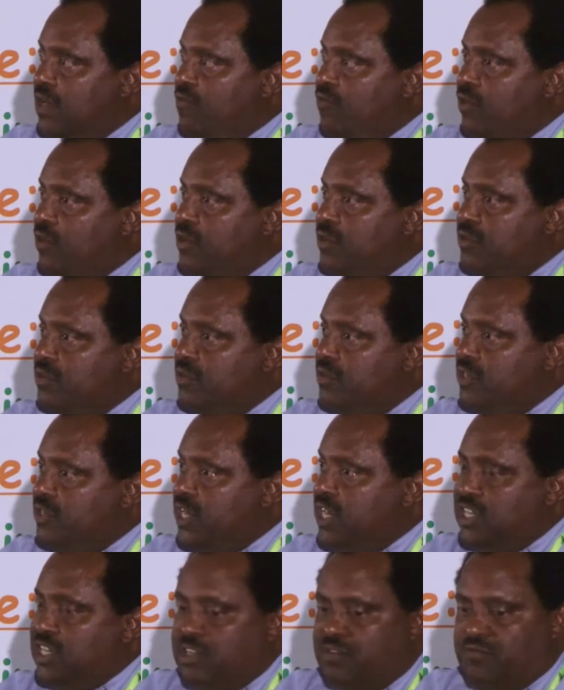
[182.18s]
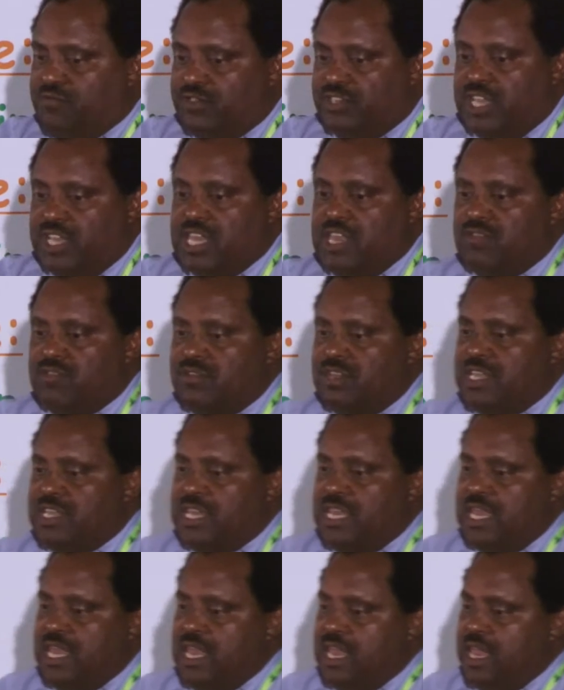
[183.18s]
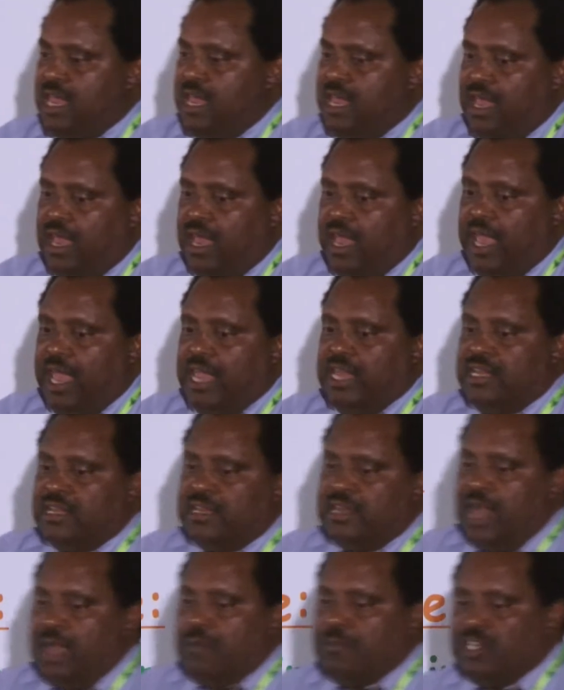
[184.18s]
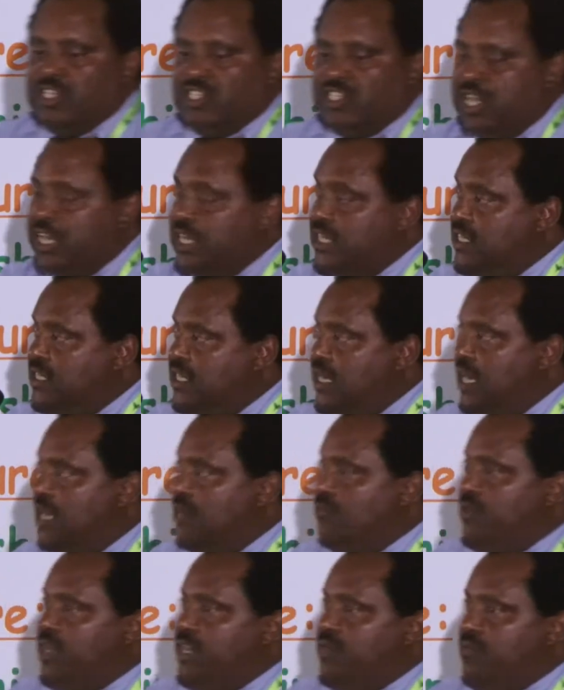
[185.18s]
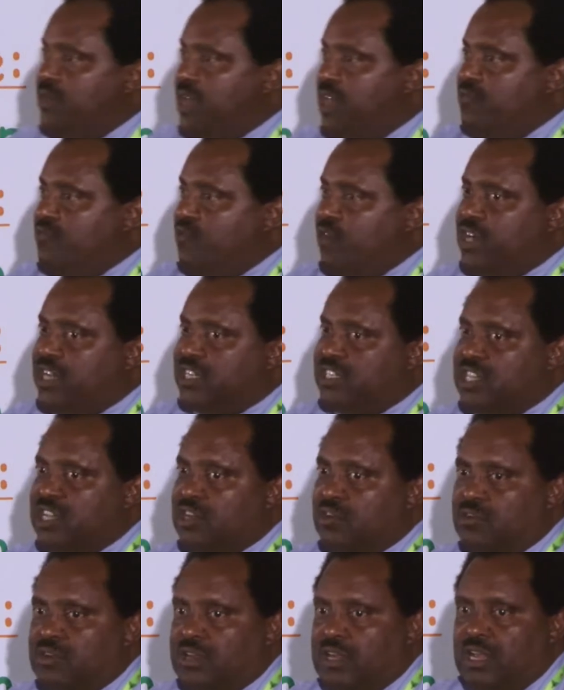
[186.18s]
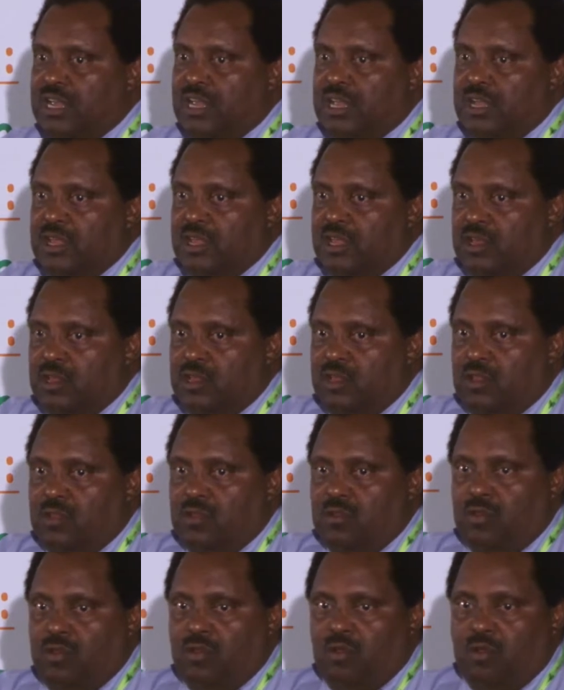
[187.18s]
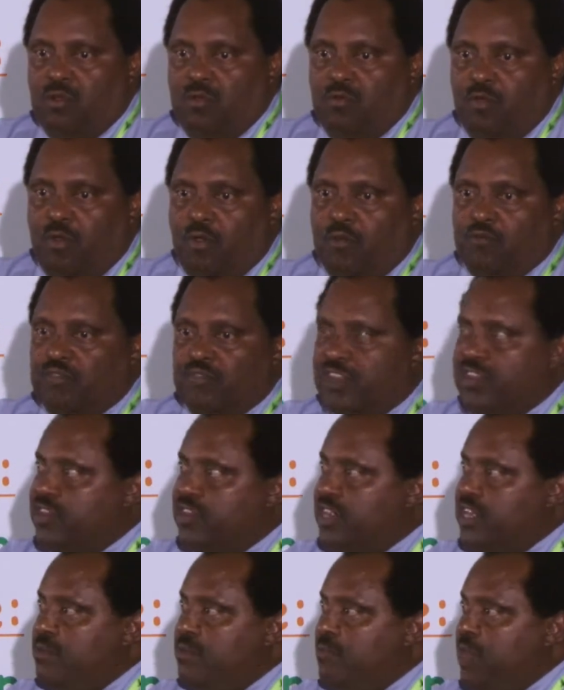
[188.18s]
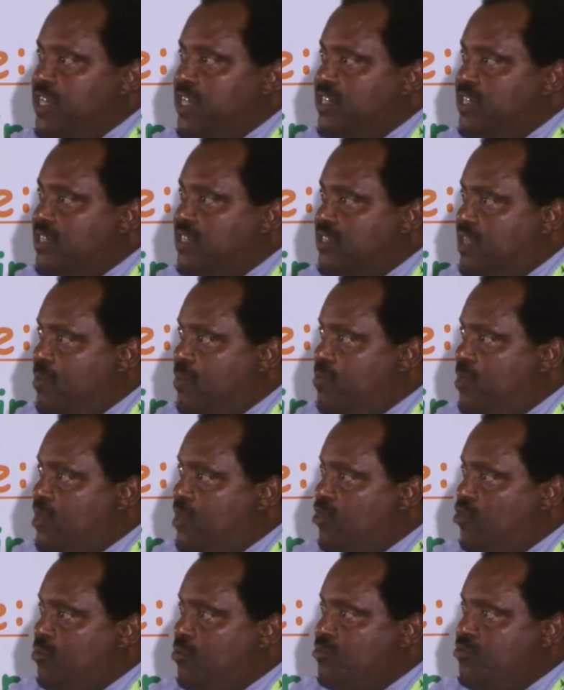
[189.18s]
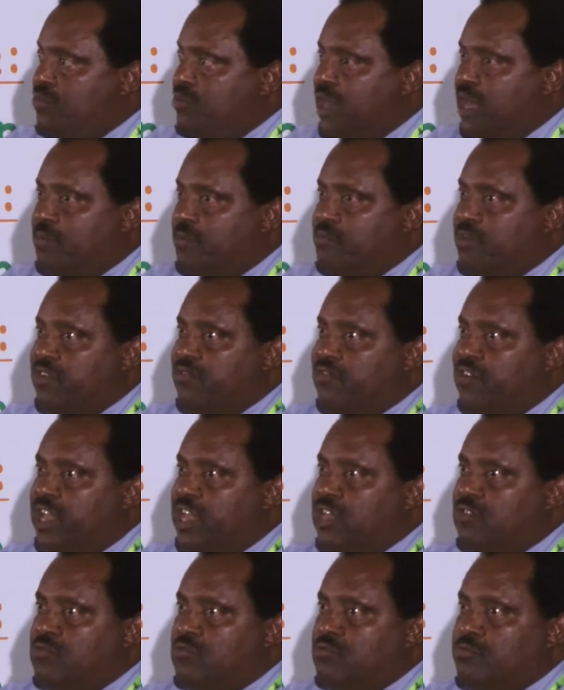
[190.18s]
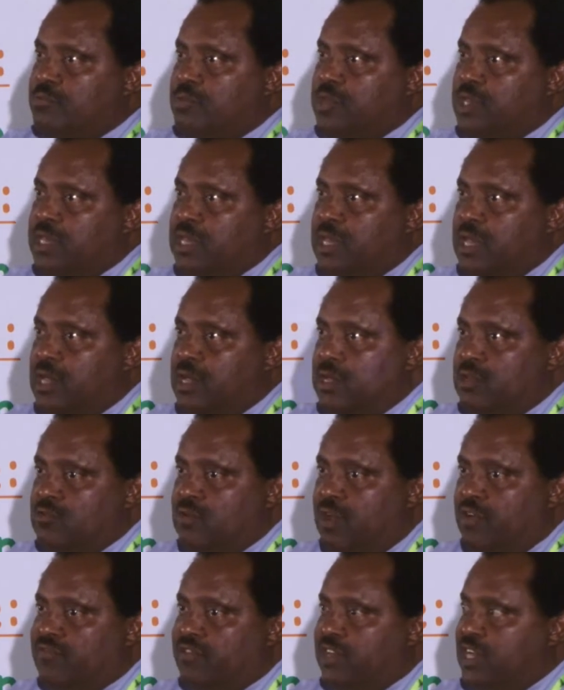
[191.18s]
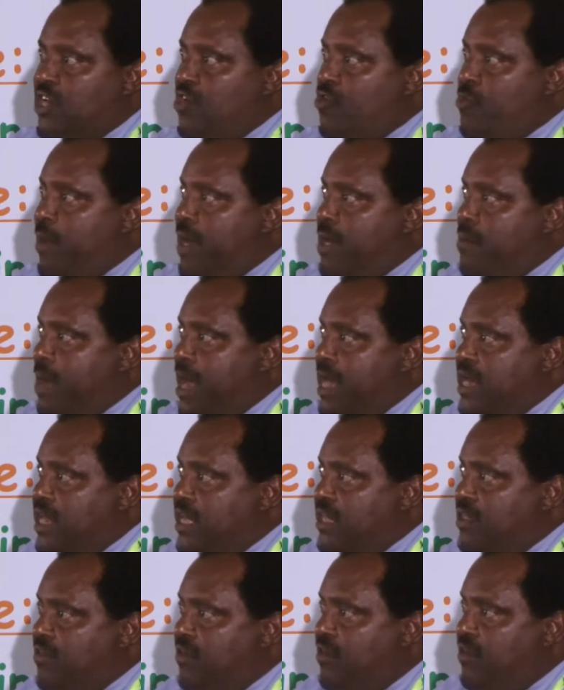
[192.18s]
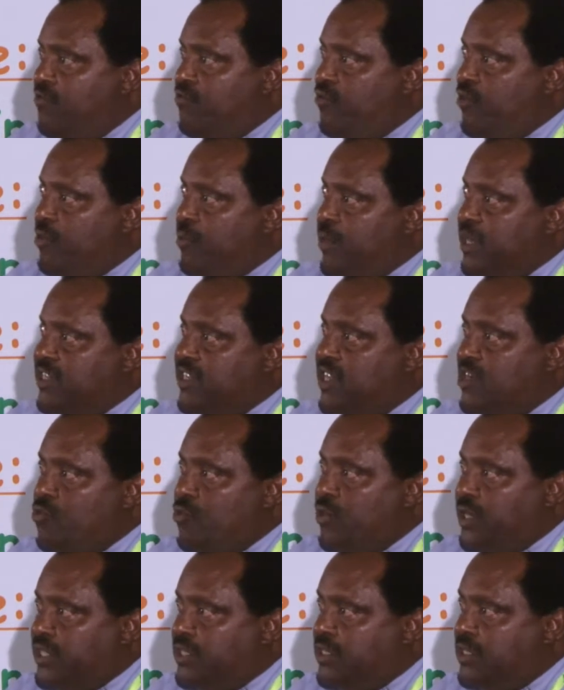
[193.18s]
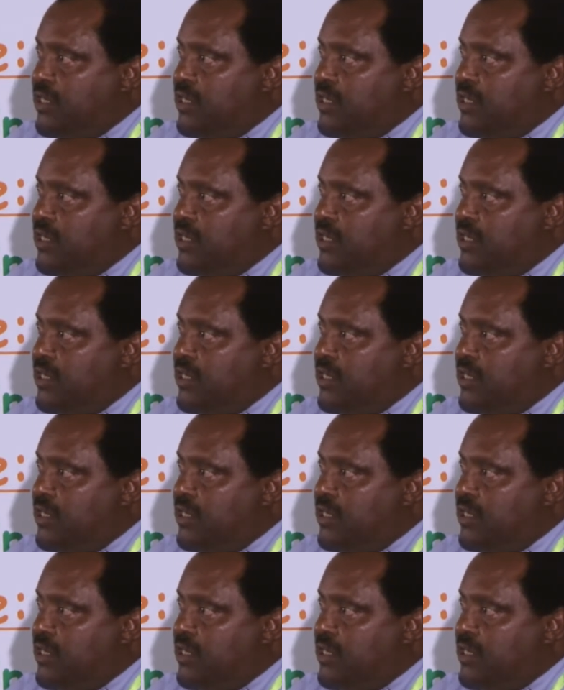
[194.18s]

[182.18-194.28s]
for changing food security and climate change, and we are focusing on, of the 3 major staple crops, we are privileged to have the global mandate for maize and wheat